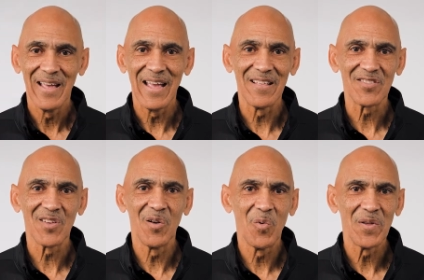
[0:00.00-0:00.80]
And
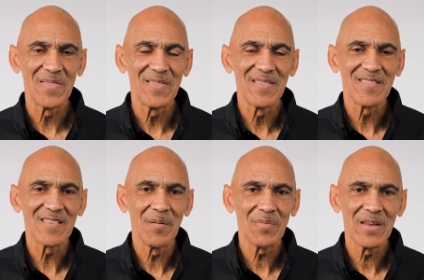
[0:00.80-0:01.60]
so with
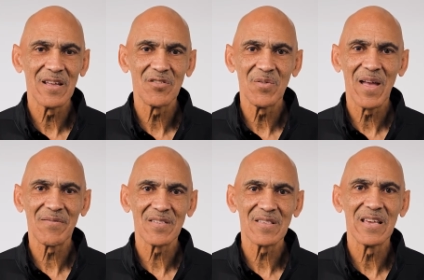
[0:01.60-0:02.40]
some kids, you
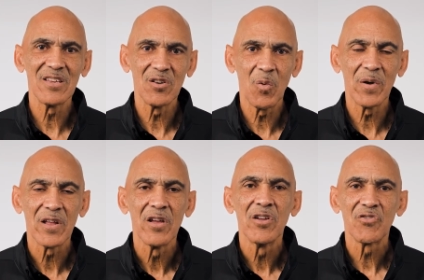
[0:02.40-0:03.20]
have to say, you know what?
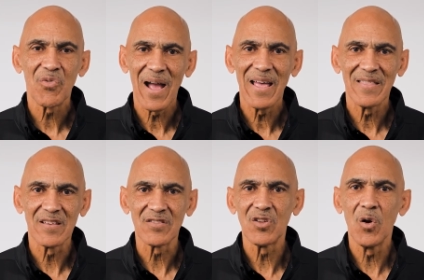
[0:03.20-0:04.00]
Try
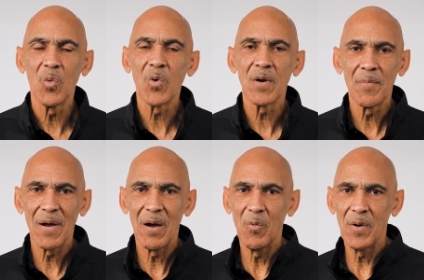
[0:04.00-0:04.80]
this. Don't worry
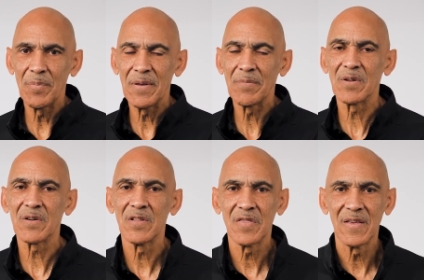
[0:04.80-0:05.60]
about what people are
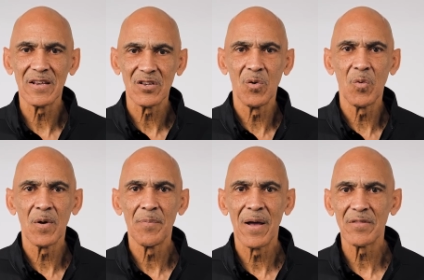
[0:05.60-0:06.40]
going to think. Don't
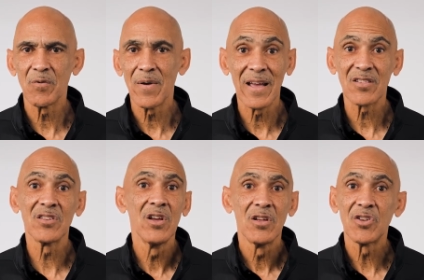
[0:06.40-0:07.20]
worry about the
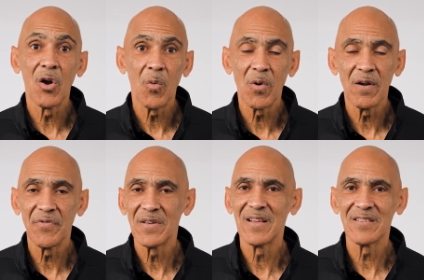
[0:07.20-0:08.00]
reaction. Don't worry
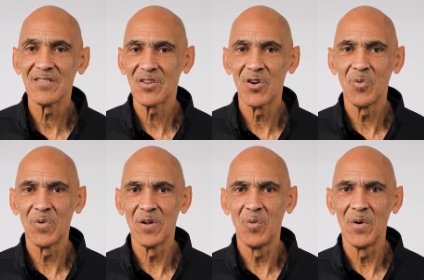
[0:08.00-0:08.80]
if it doesn't go
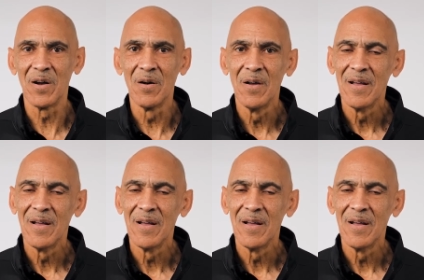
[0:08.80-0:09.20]
real well.